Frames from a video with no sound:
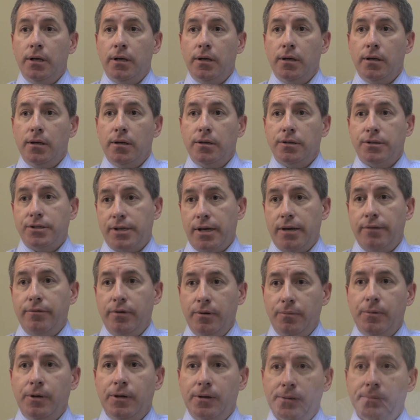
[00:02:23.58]
uh,
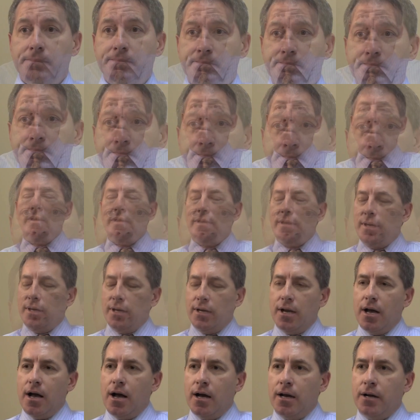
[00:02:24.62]
saving money. With the
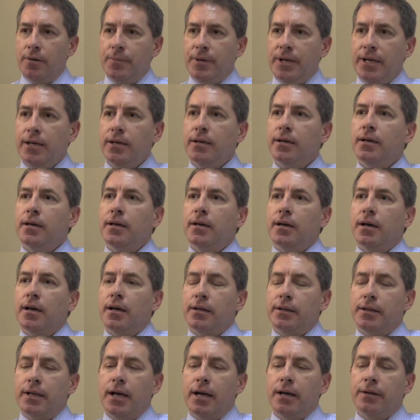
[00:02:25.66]
economy, a
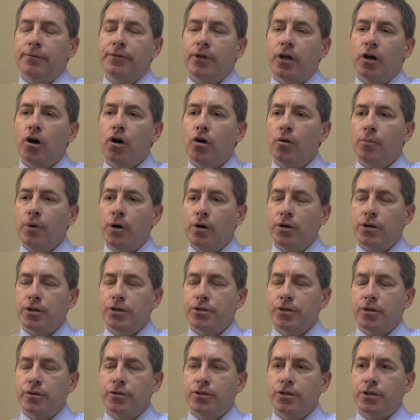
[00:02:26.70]
lot of the homeowner
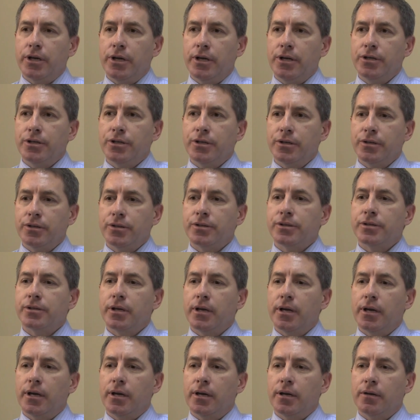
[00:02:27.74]
associations,
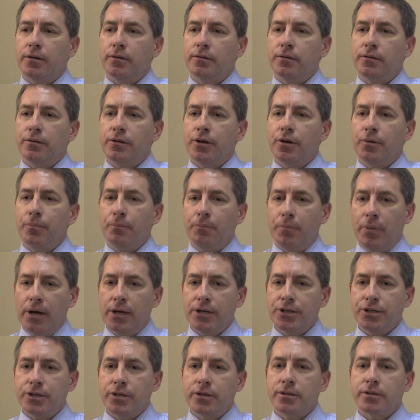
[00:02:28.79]
uh, their
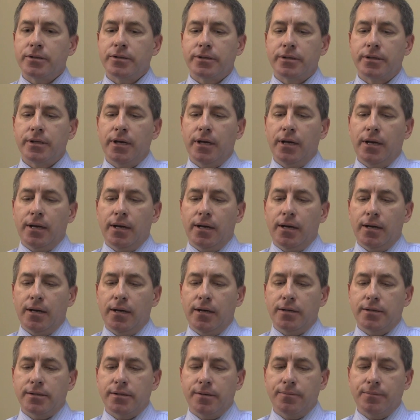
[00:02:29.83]
budgets
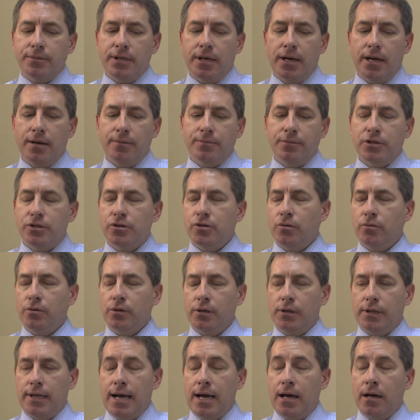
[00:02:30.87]
uh, sometimes don't
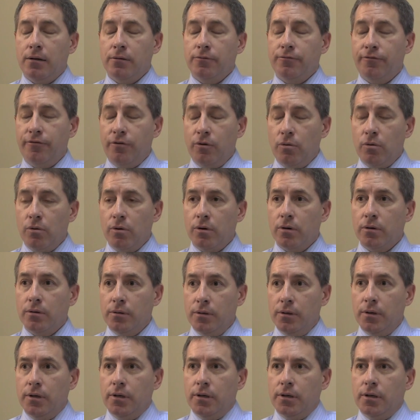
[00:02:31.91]
allow for
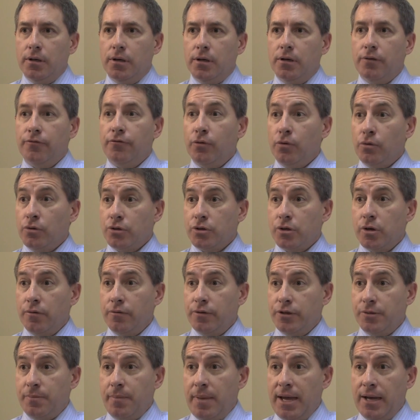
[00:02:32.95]
a uh, full
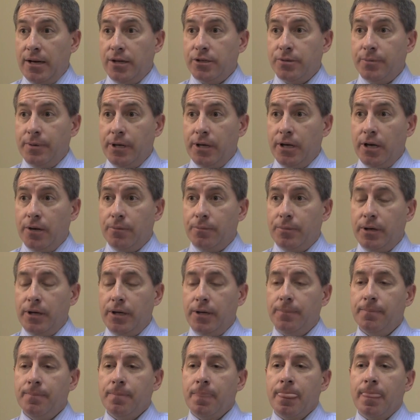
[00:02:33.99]
service management
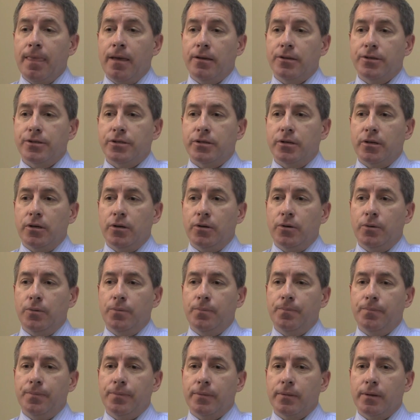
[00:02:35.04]
company. So
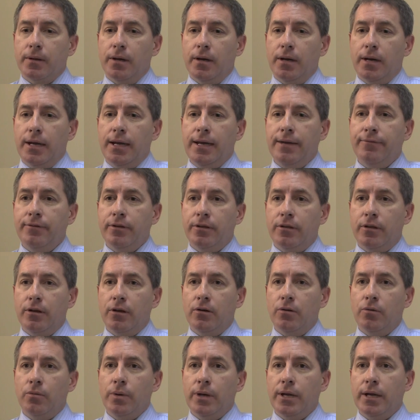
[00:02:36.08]
uh, even
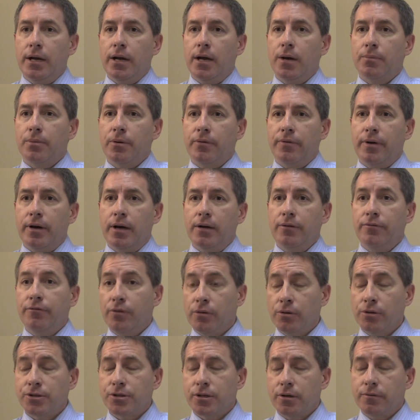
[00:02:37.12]
though we cannot provide
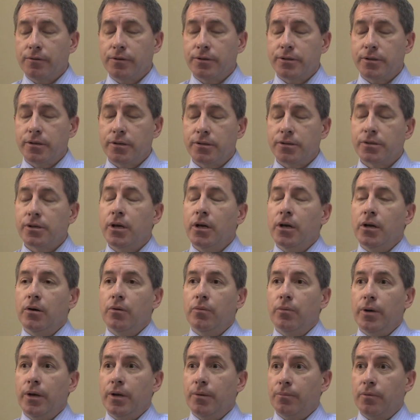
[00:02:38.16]
full services,
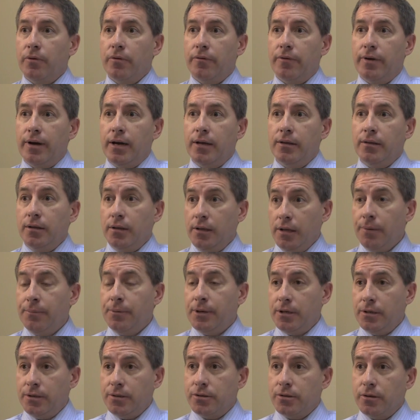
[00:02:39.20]
we can provide the
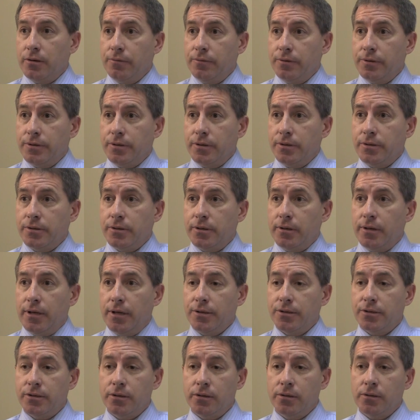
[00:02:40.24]
limited services that
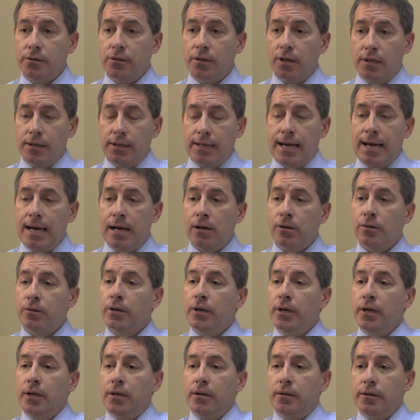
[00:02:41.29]
still allow
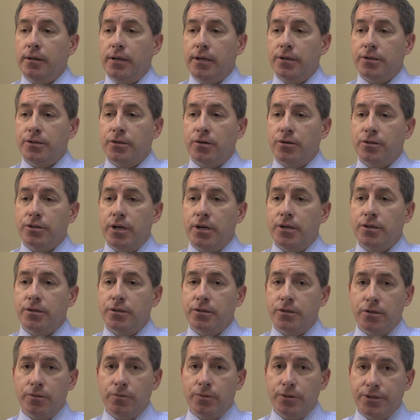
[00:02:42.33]
the
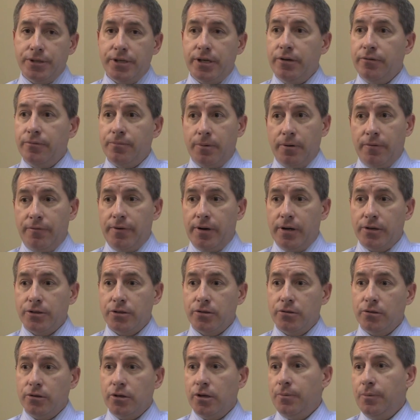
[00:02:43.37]
associations to receive
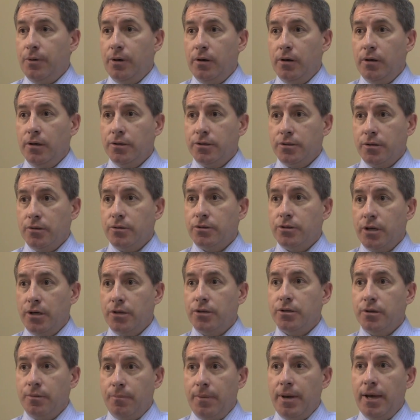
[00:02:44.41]
professional community association